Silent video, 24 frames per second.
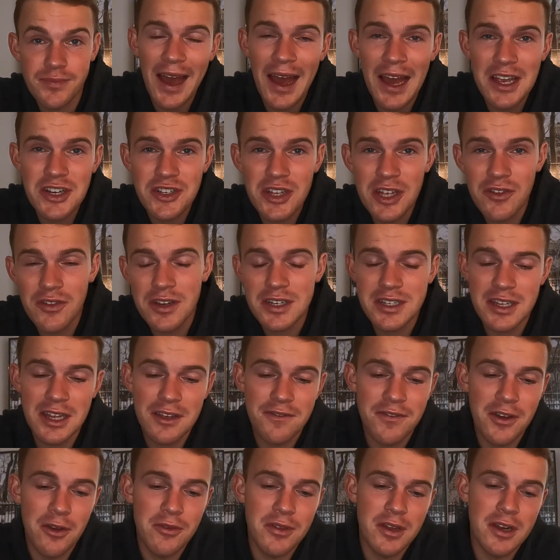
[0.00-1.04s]
I actually
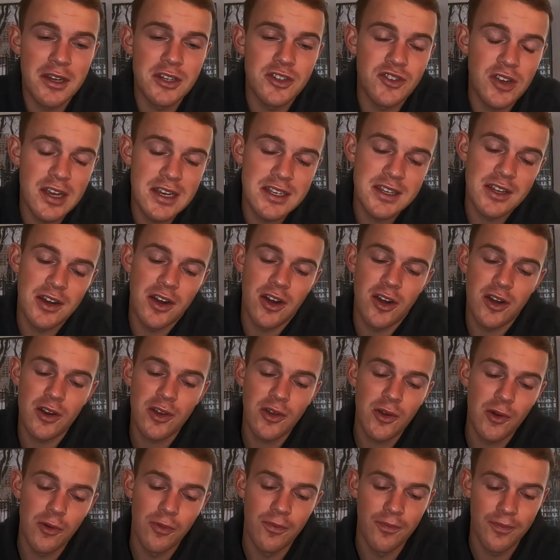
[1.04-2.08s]
recently found an interesting
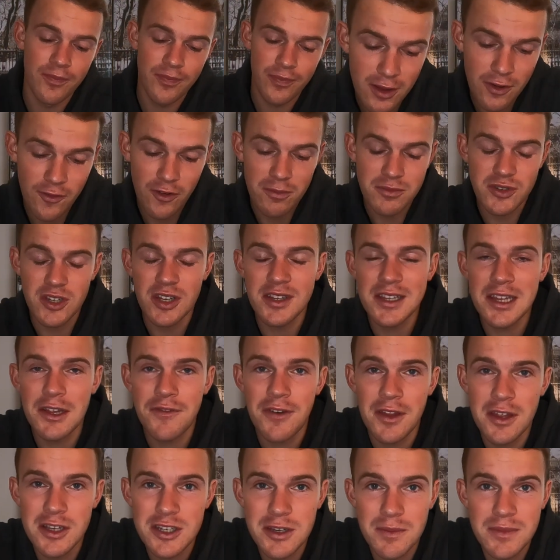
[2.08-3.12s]
article from Sunday
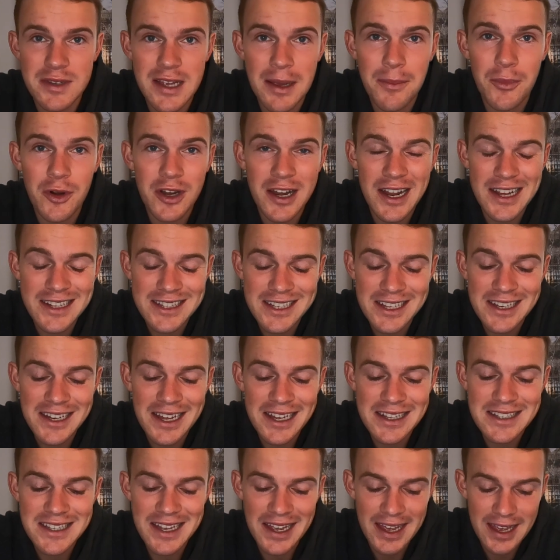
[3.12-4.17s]
the 5th of September
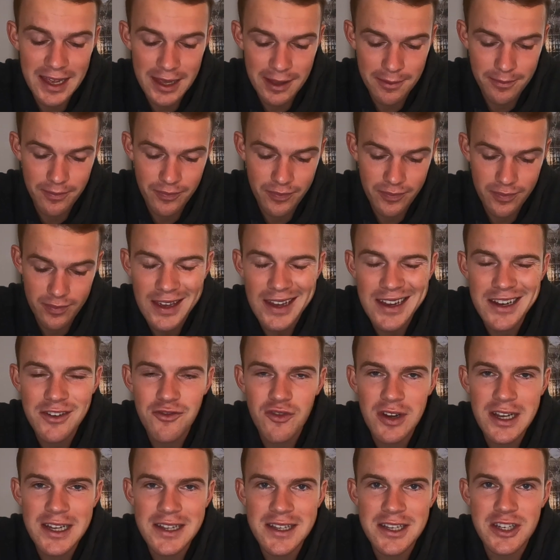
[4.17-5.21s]
1998.
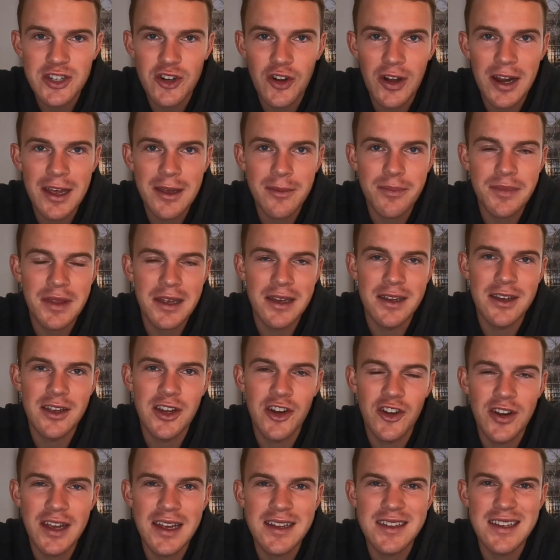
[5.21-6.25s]
Ian Wright described
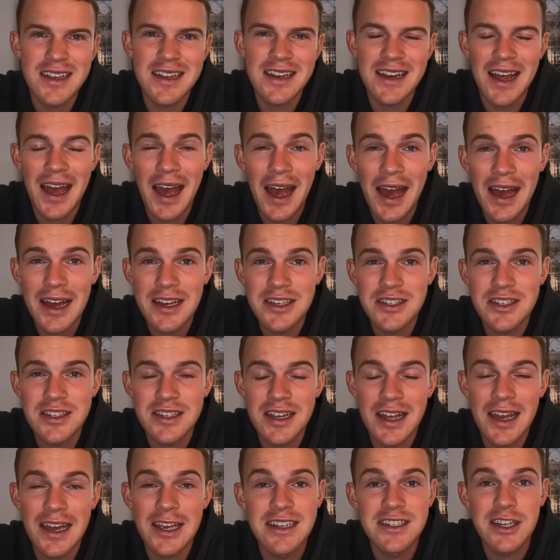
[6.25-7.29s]
creatine
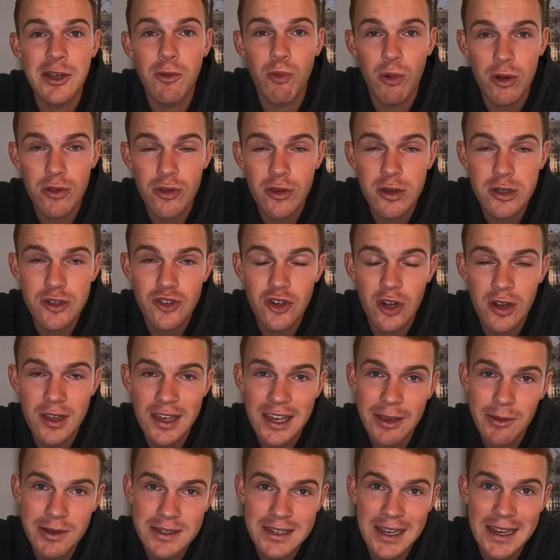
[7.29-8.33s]
as a wonder drug.
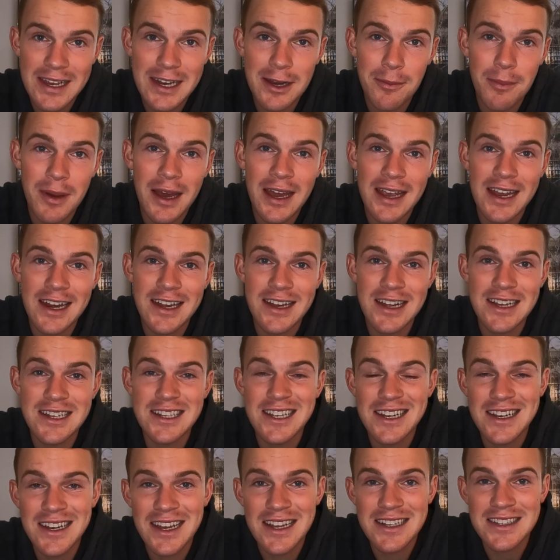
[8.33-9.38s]
He was taking it back in
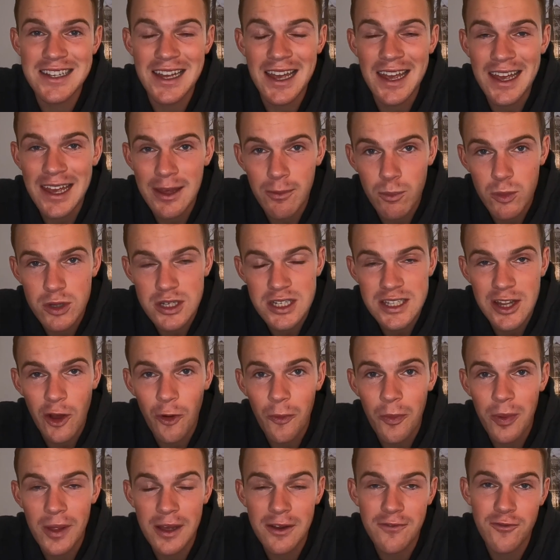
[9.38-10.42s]
1998 and was
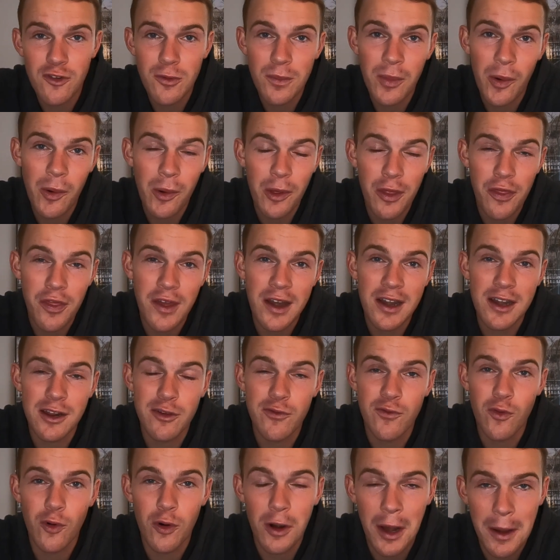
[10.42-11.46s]
still playing football at
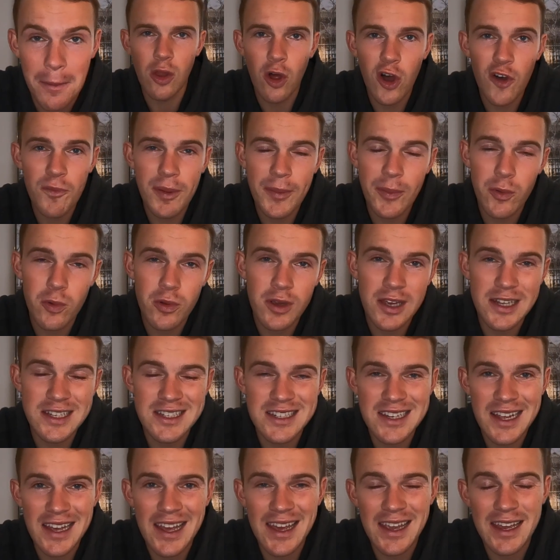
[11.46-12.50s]
34. A lot of people can
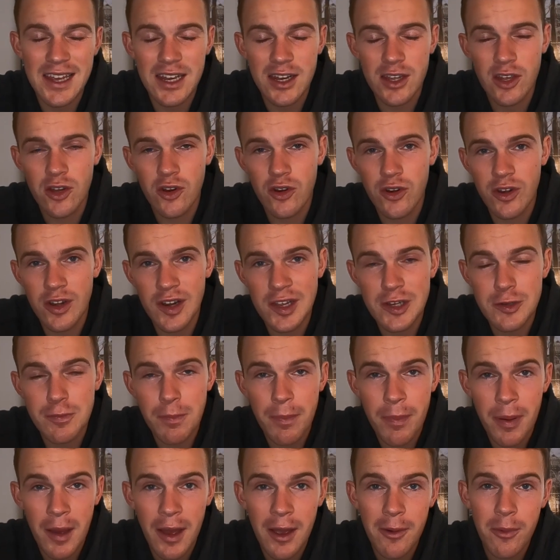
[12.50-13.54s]
say it can
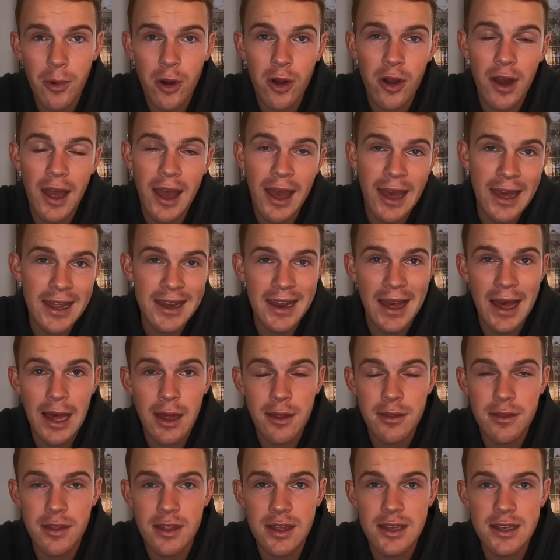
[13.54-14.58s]
increase power in
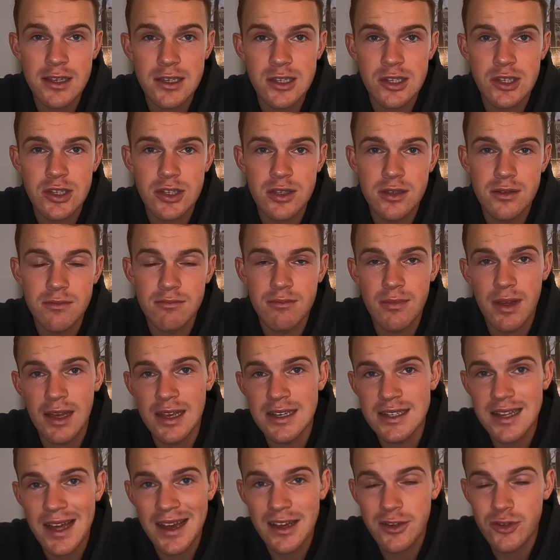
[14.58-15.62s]
athletes.
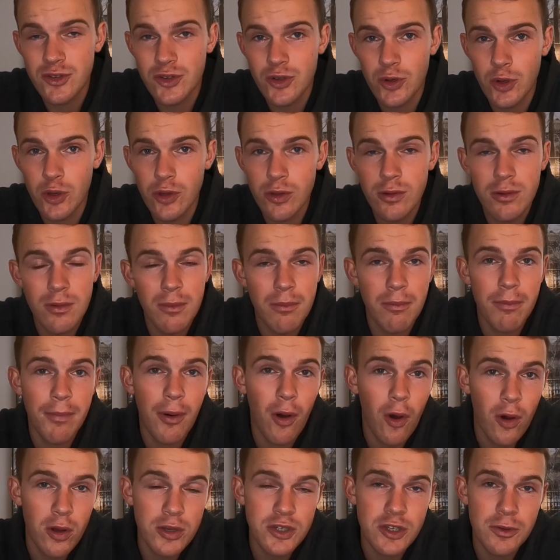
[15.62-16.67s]
Is that true?
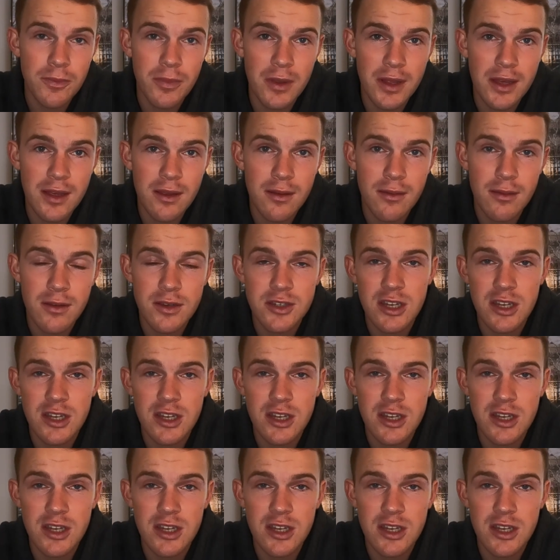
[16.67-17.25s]
Possibly.